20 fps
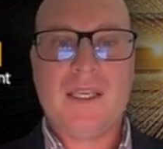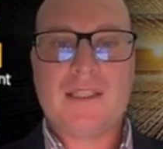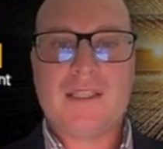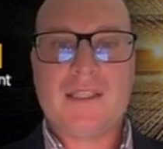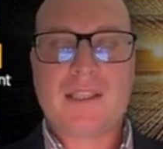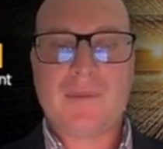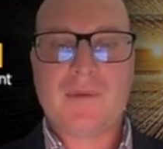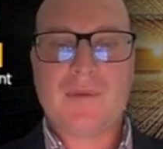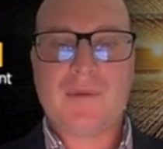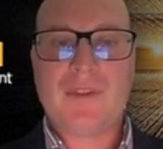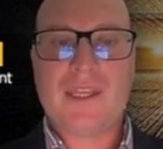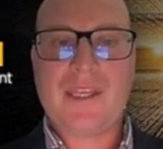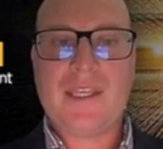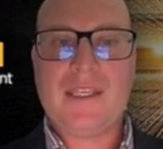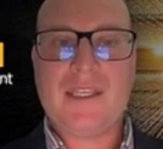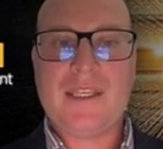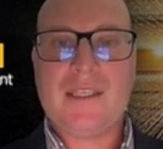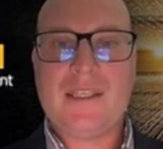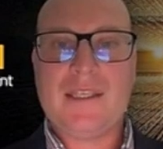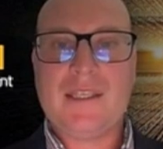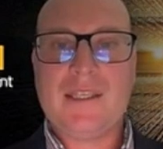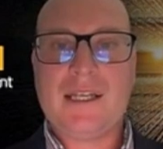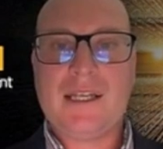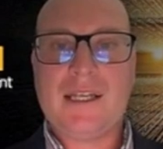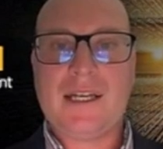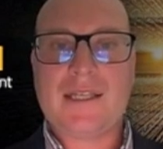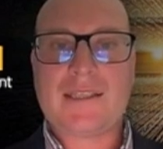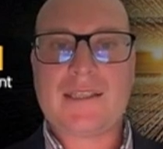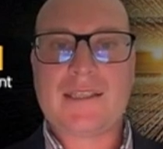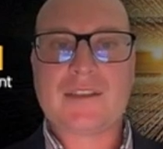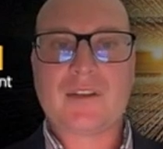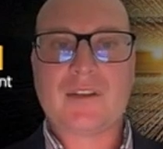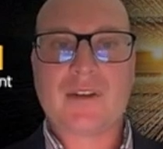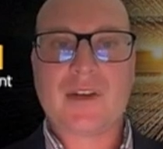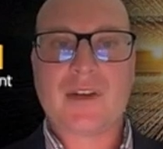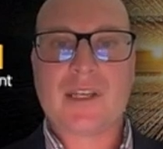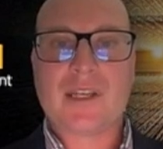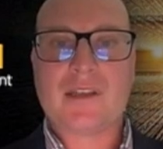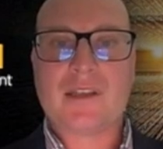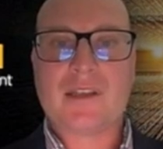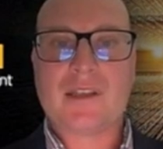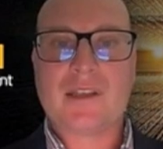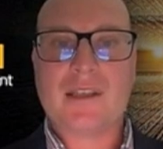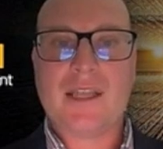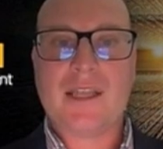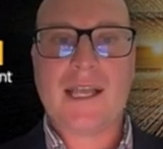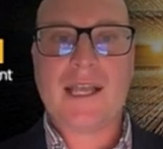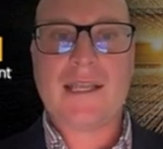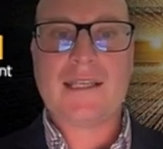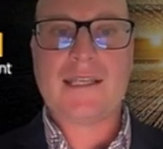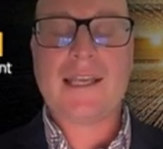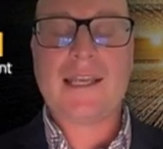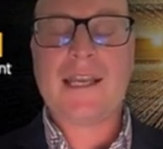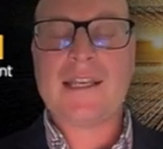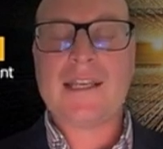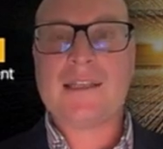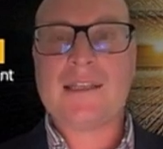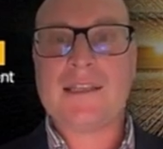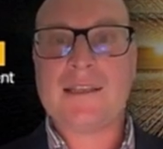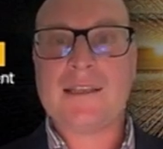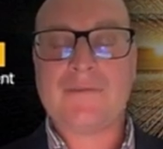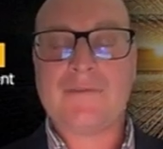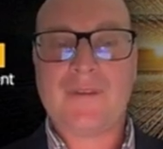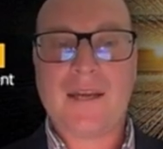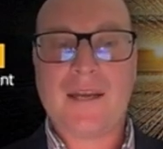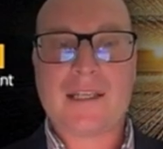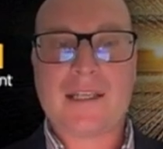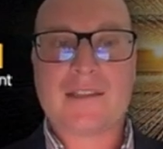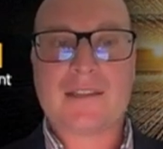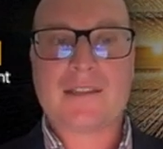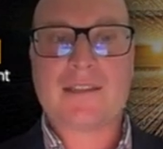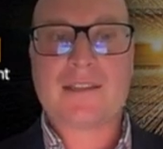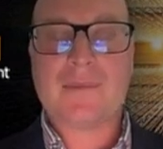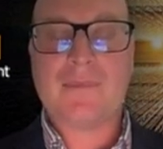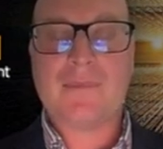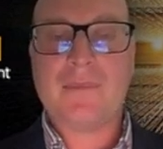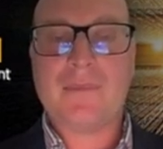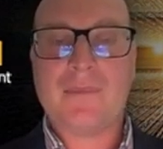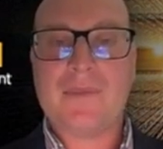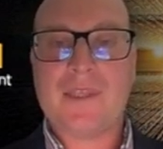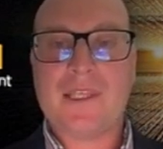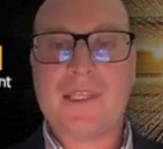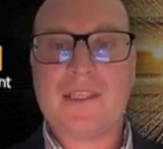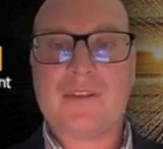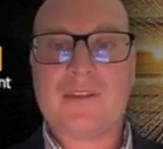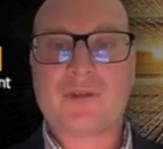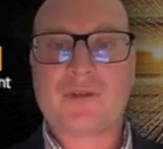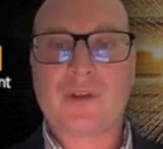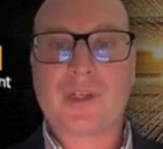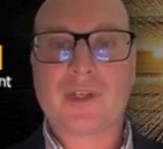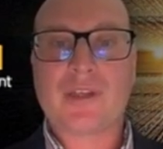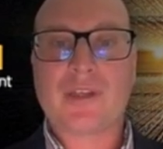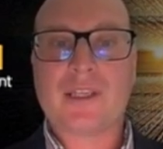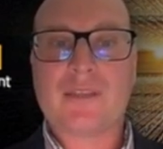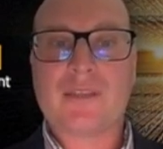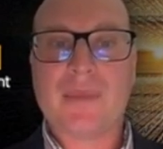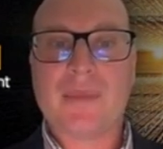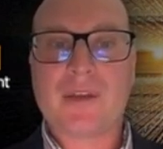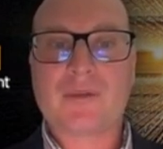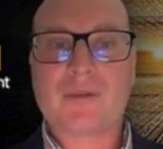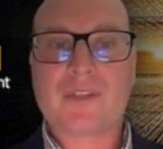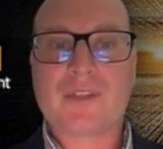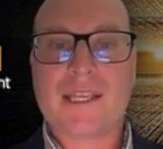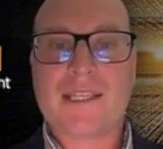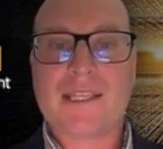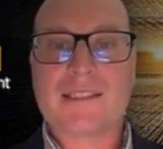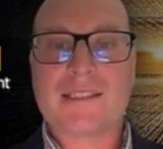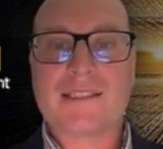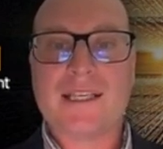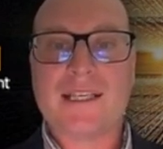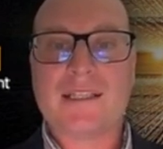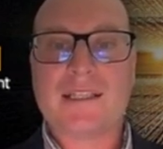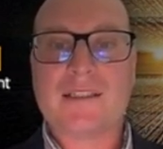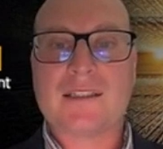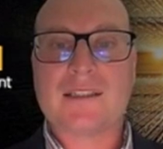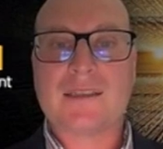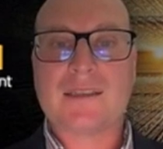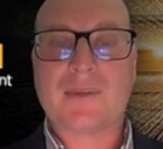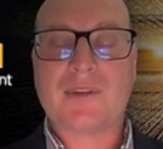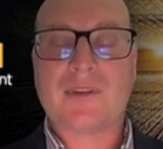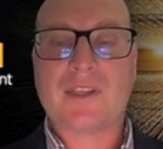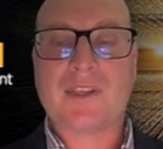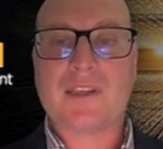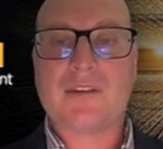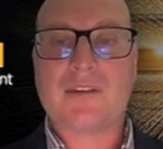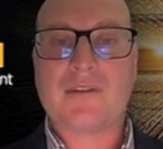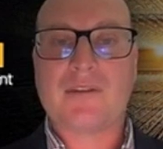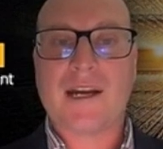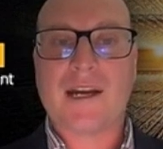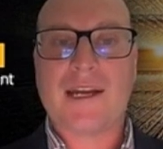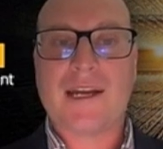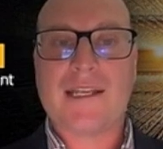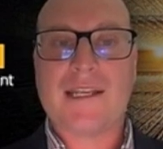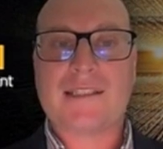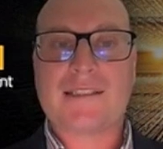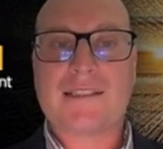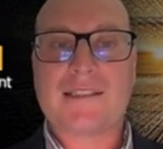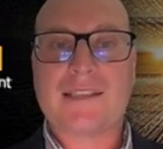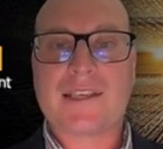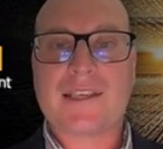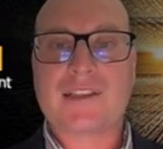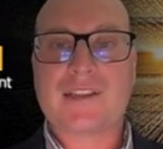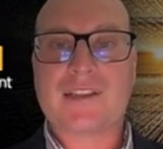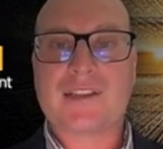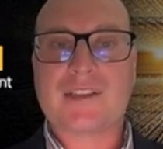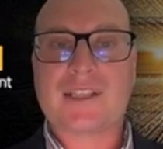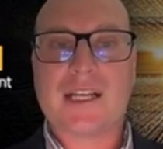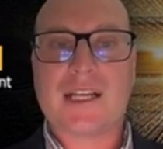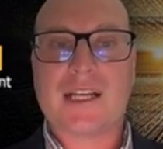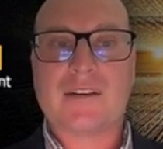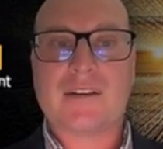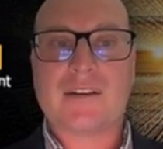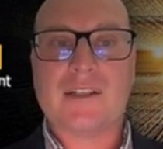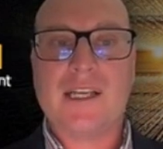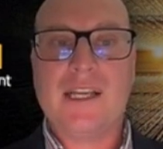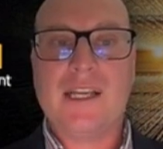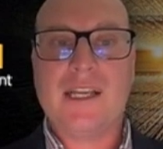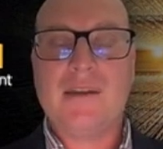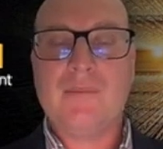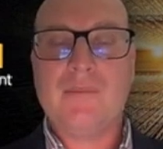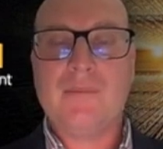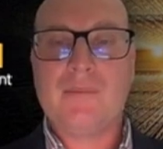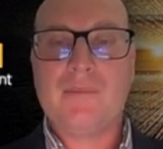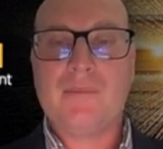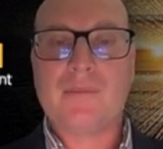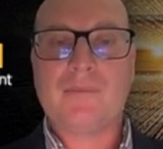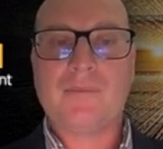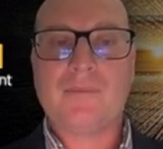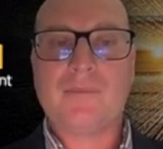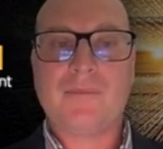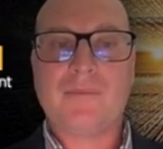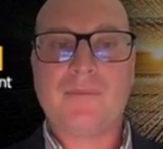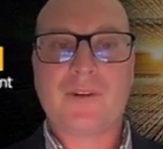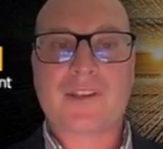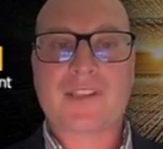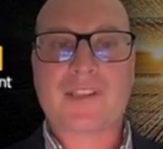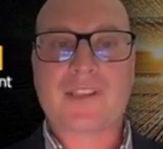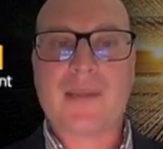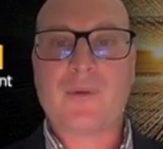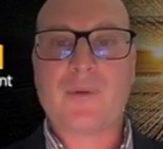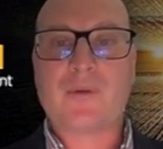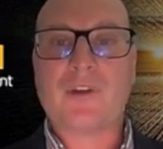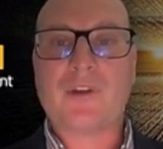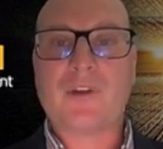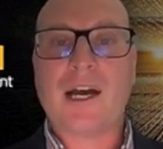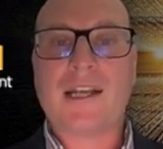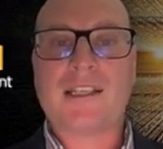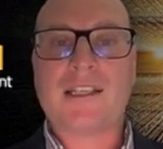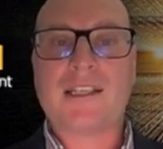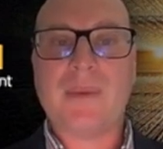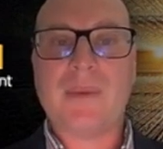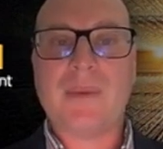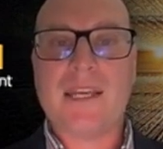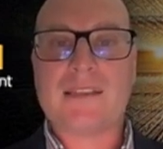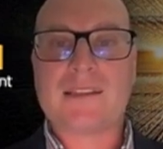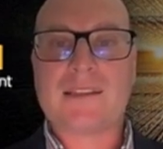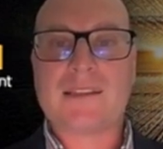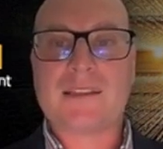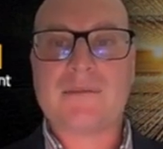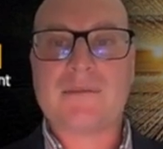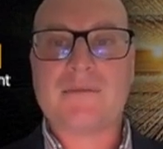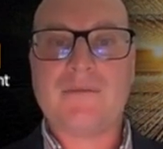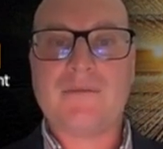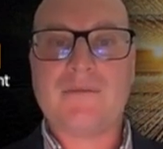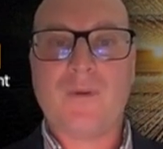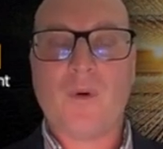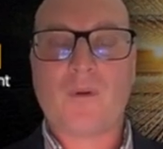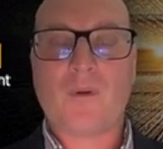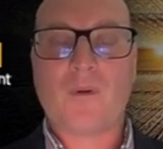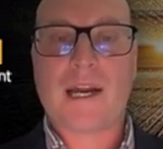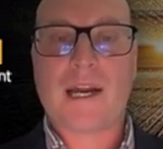Some of the historic and in fact, it's the drilling that MetalsTech has done, some of the grade intersections are, for example, 90 meters at 4